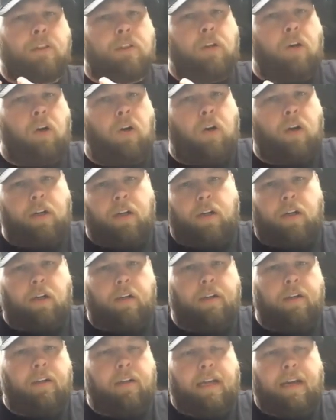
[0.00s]
harder
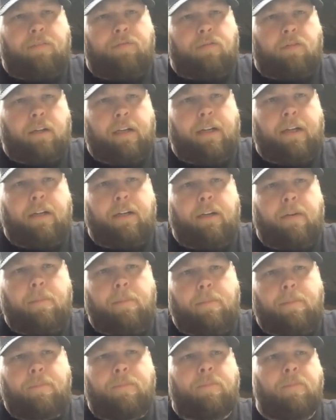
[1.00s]
on the left rear
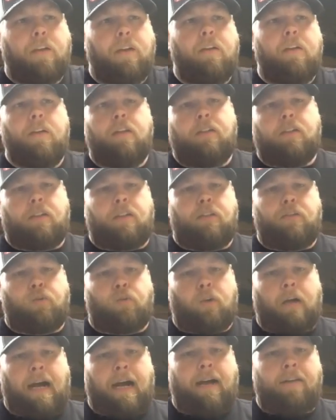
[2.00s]
to
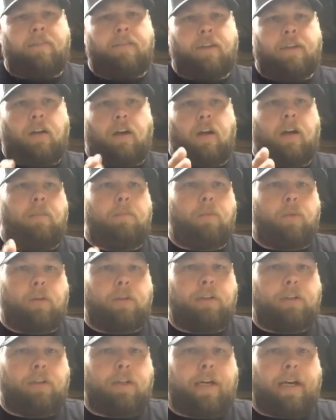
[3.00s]
drive the car more
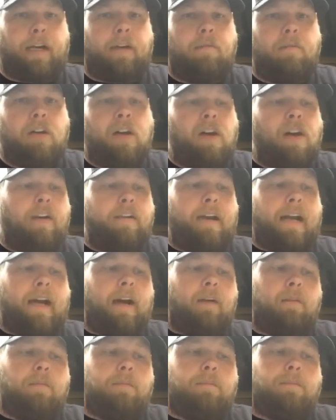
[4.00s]
straight.
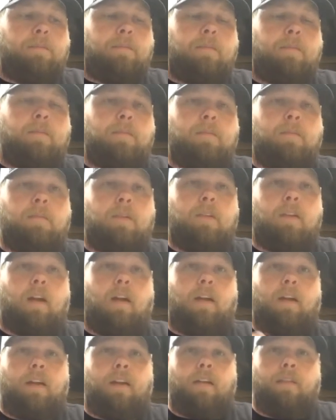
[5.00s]
Now,
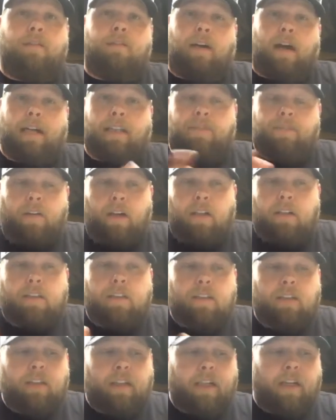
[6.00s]
vice
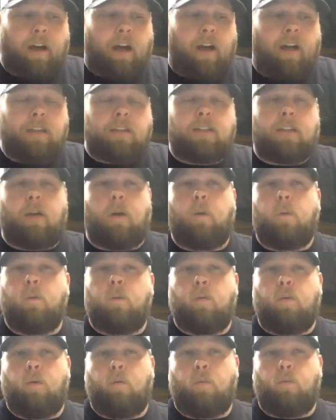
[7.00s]
versa, you can also,
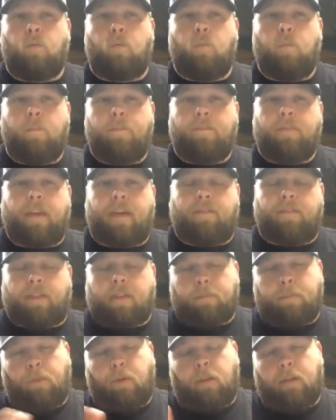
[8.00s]
if
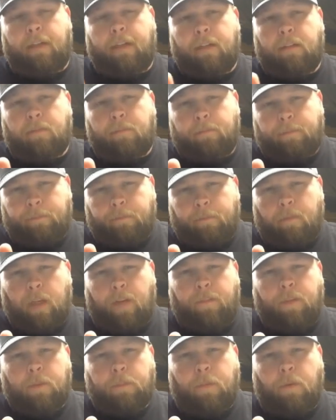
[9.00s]
it's pulling to
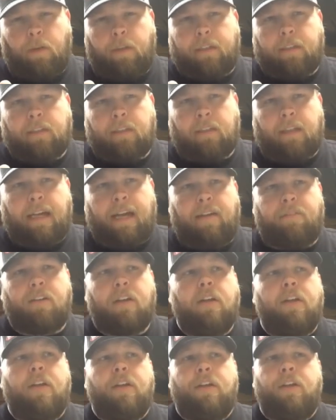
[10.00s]
the left,
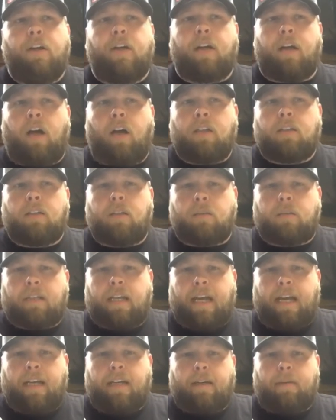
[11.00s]
you can also take